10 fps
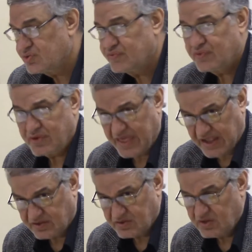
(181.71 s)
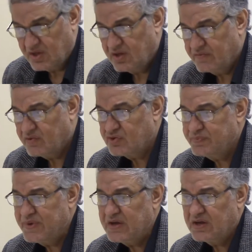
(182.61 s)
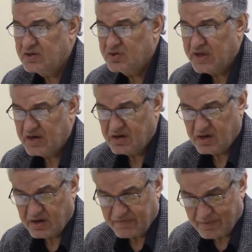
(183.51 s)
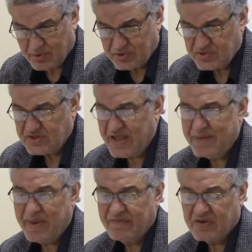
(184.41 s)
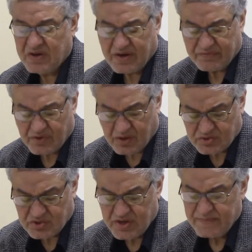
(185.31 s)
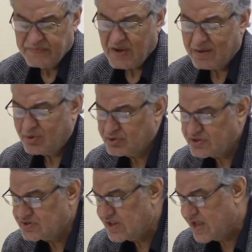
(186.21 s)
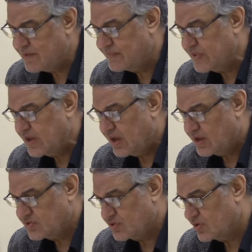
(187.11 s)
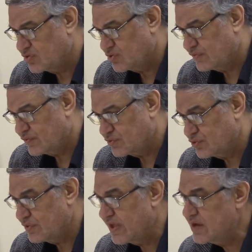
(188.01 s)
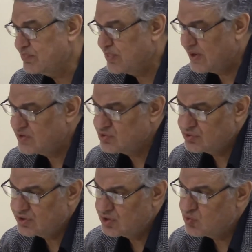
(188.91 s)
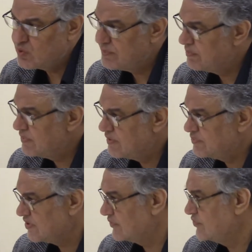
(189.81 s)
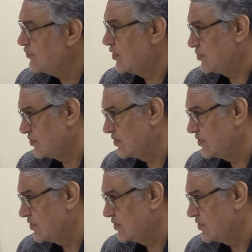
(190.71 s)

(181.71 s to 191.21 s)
for them. Of course, being educated enough about Islam, having enough knowledge about Islam, and so on and so forth. So the parents should equip themselves first,